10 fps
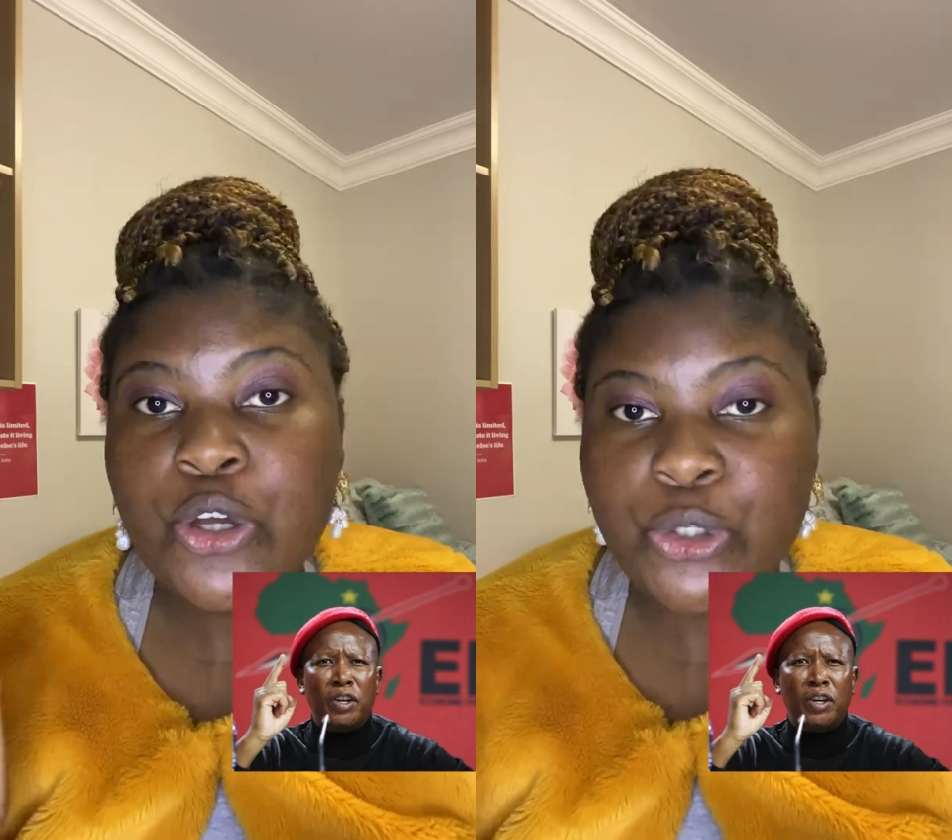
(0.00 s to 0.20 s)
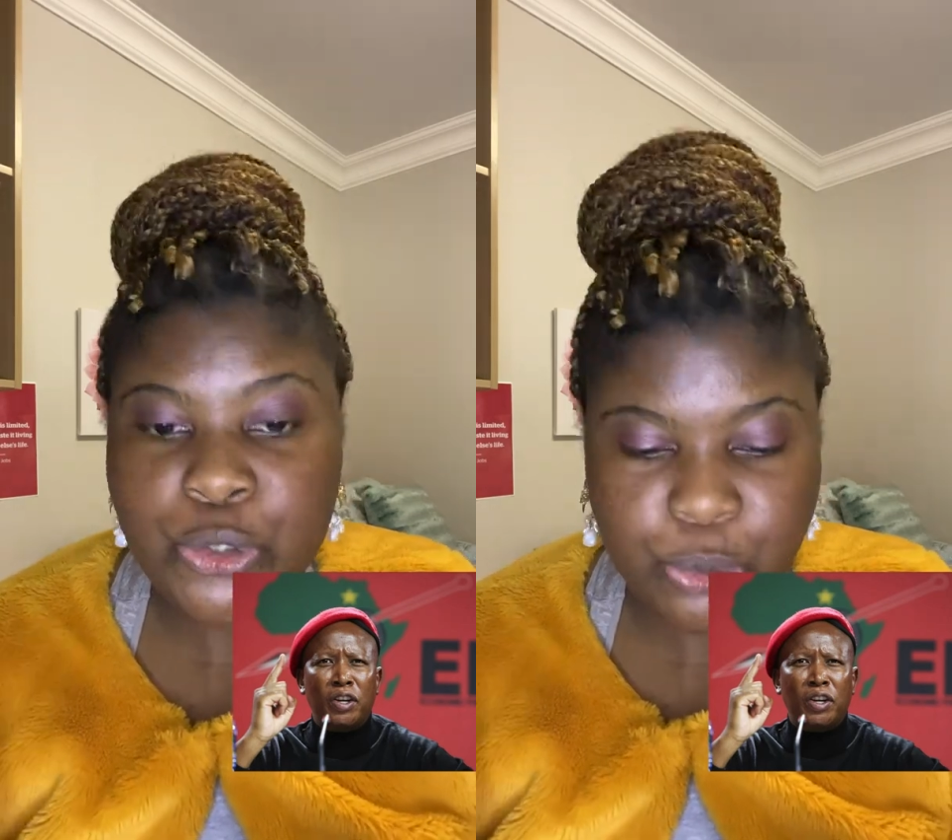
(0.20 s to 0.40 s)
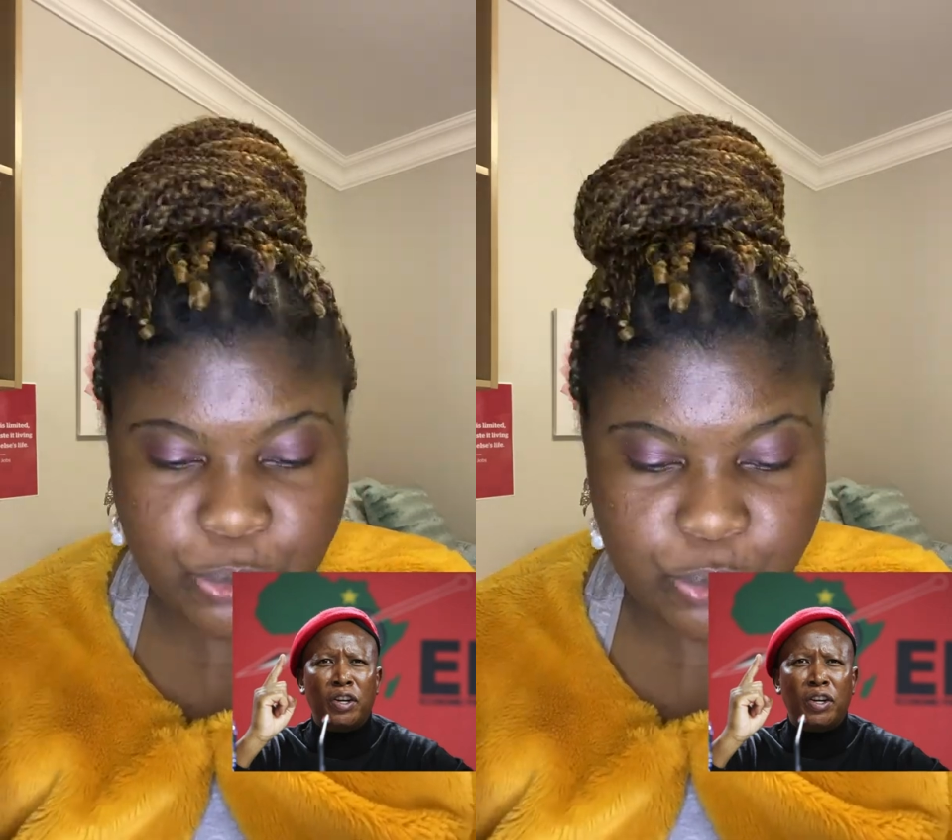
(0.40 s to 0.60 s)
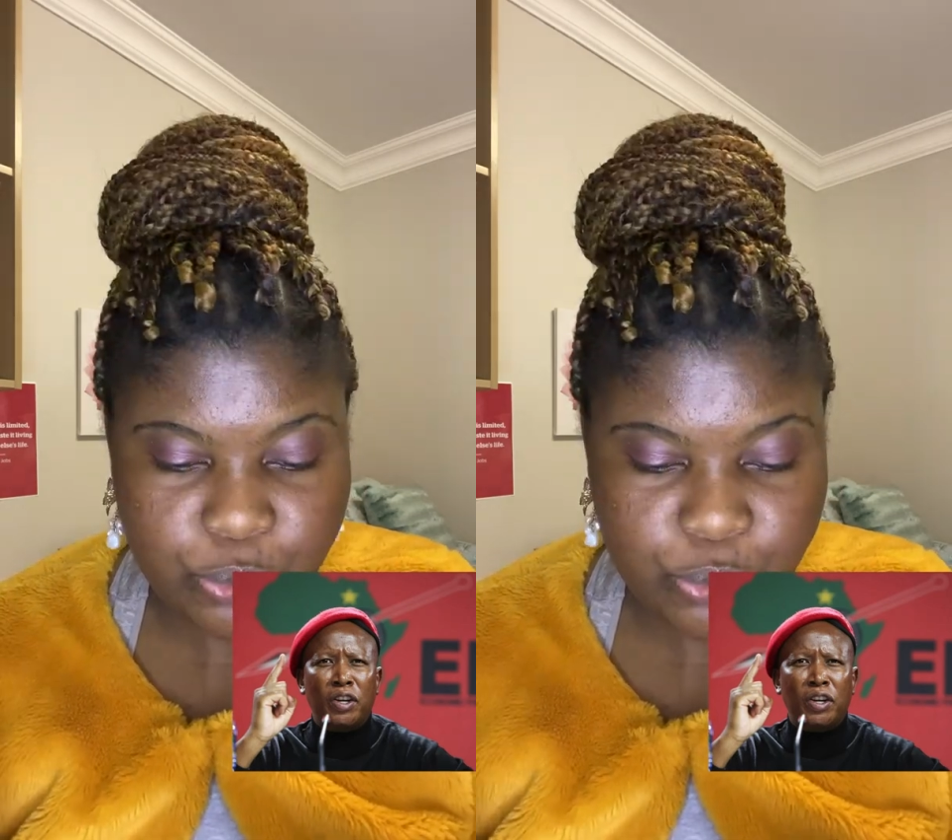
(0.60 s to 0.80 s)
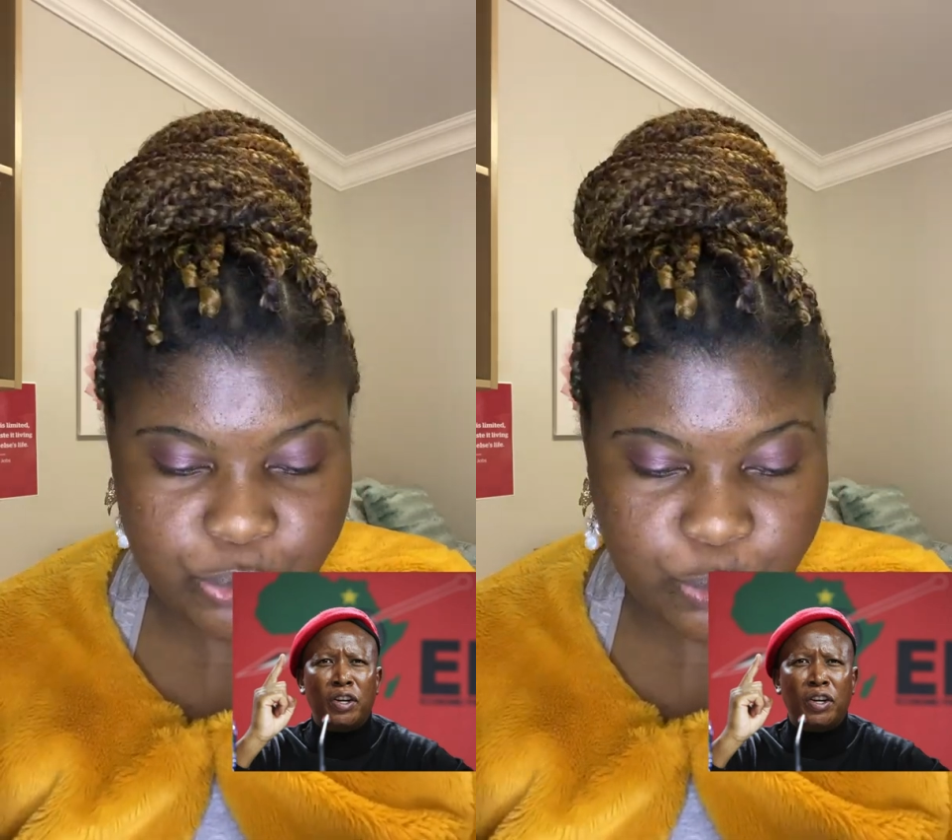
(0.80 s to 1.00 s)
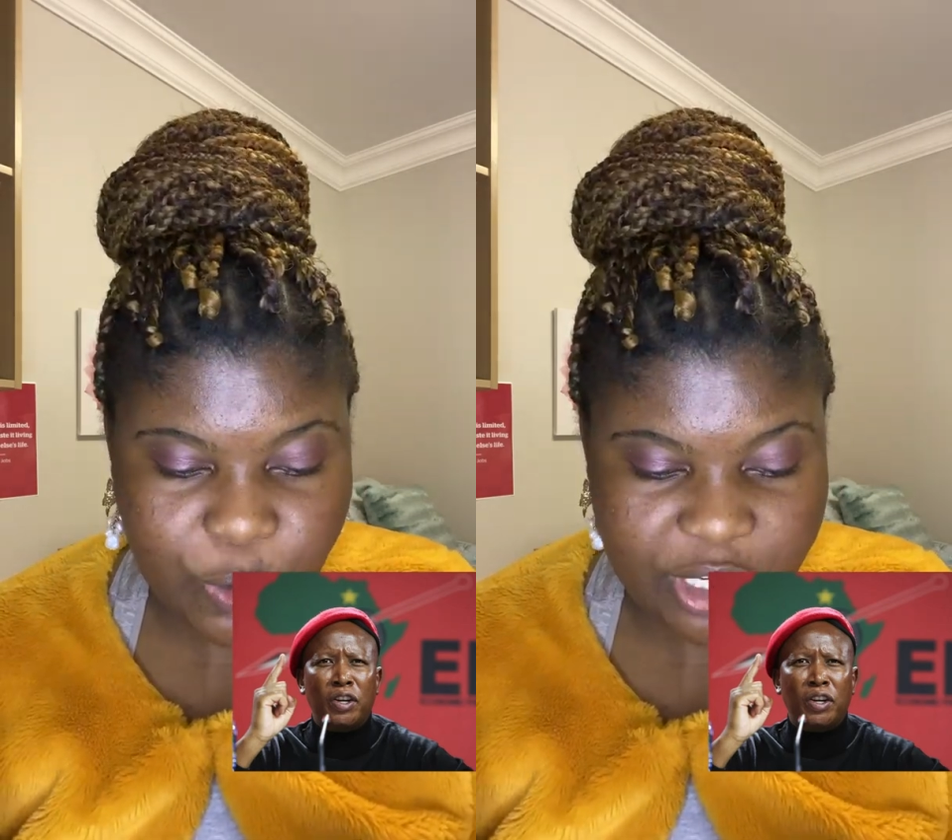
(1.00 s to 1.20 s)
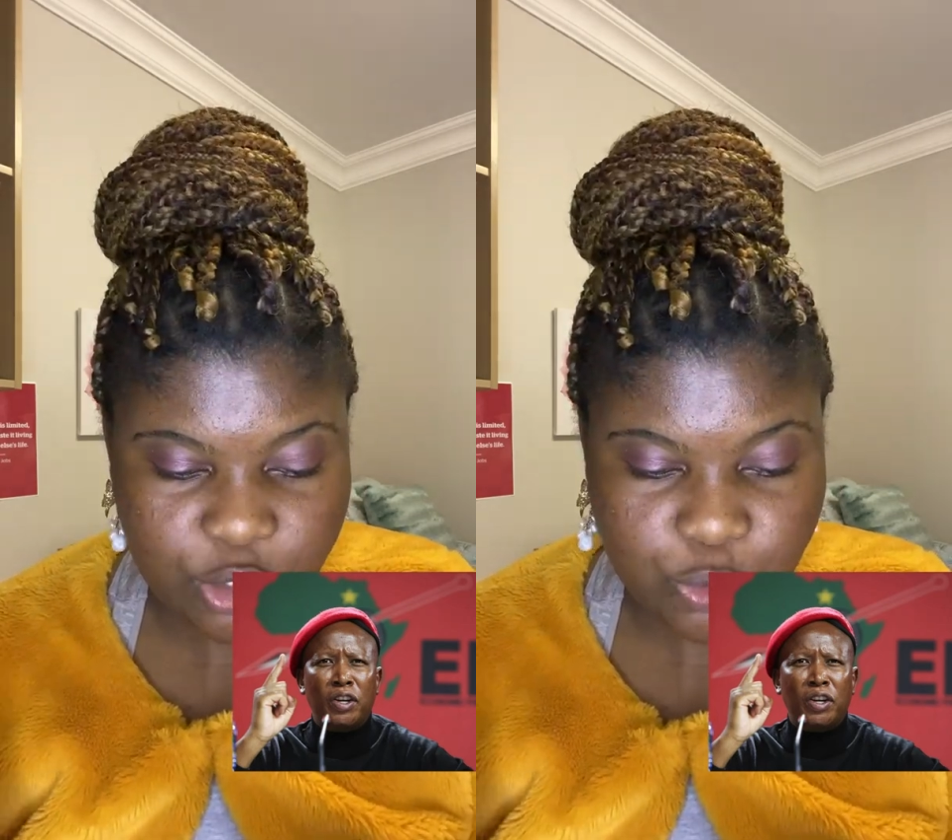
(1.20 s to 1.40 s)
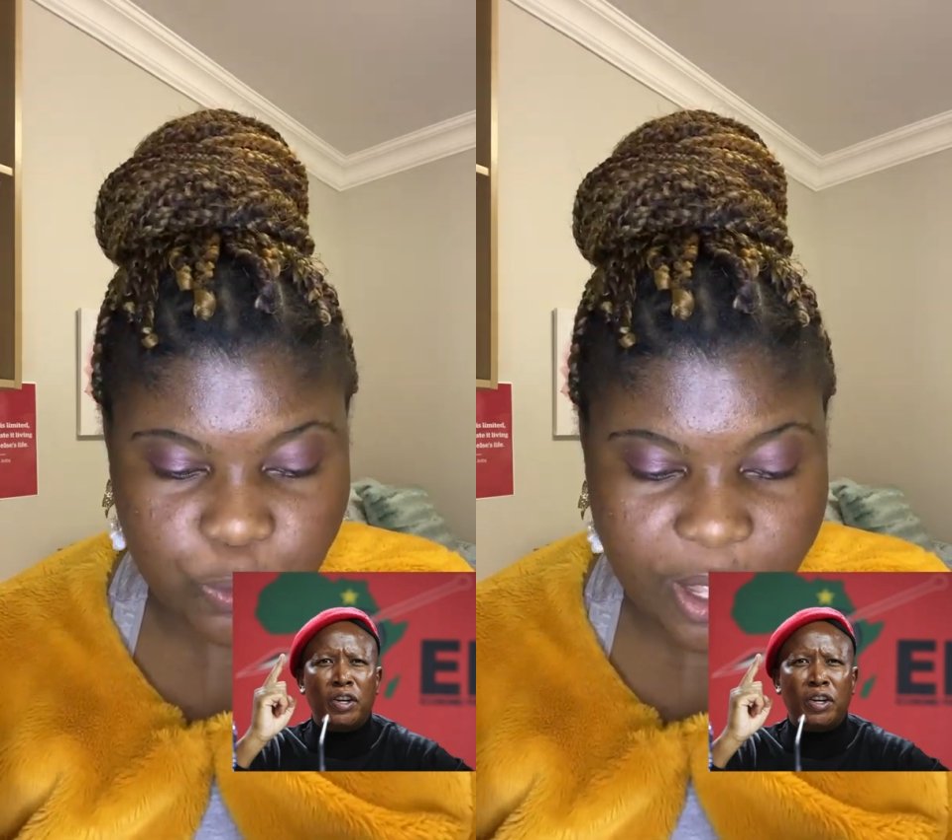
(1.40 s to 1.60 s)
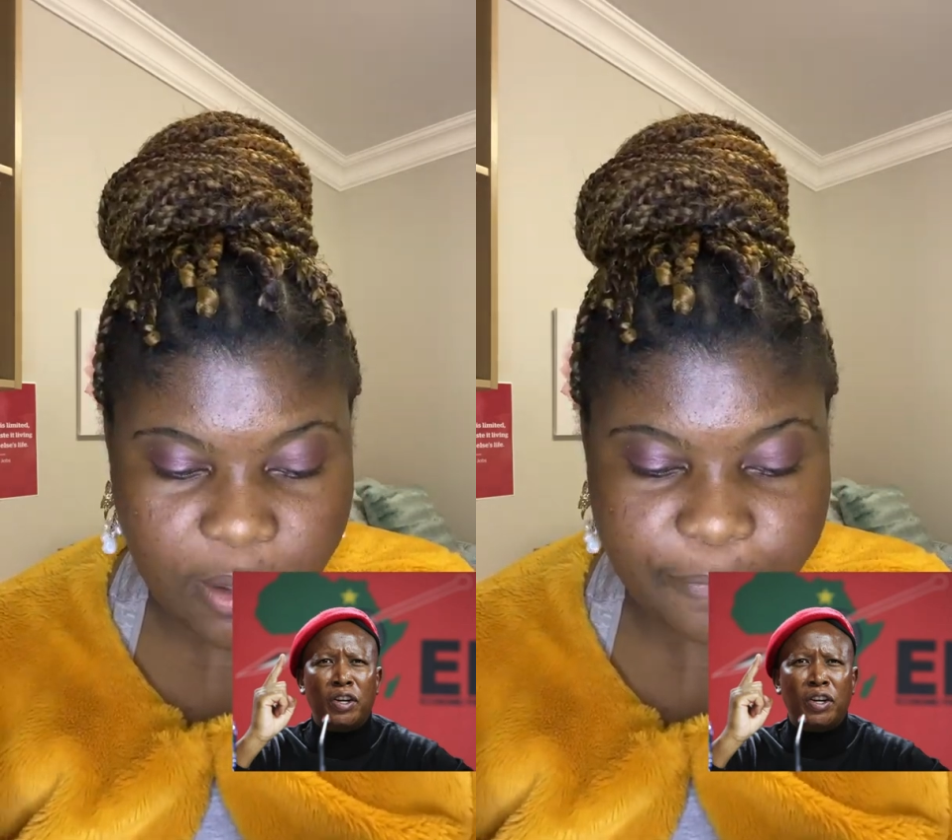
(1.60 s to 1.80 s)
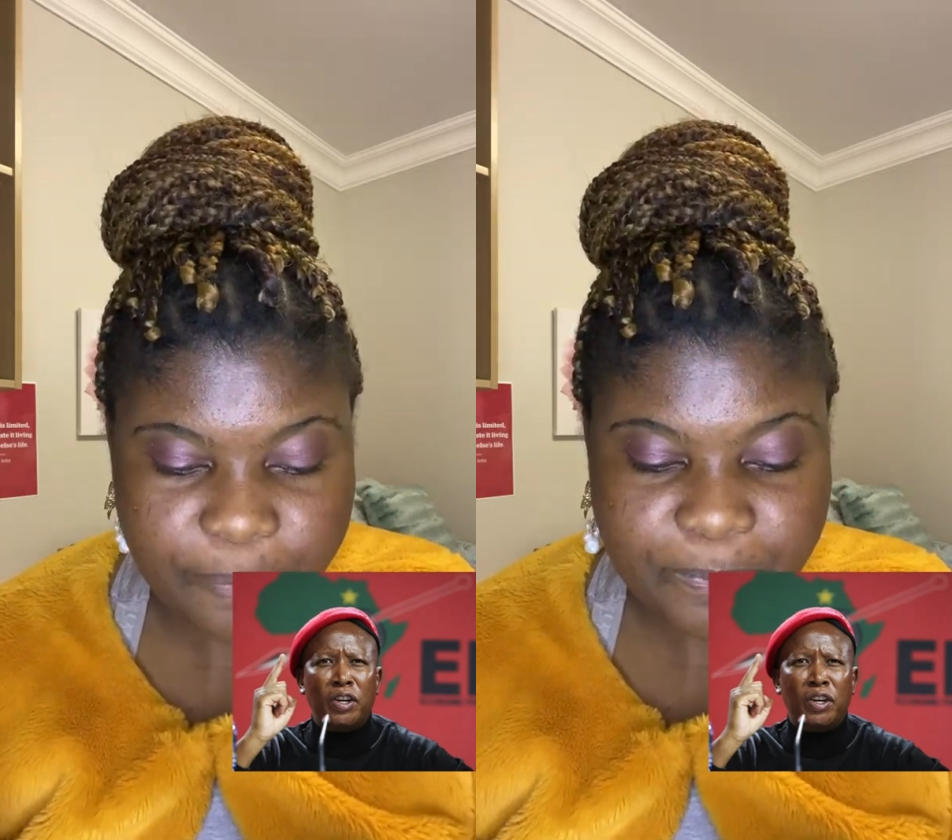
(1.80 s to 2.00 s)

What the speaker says: to 2012,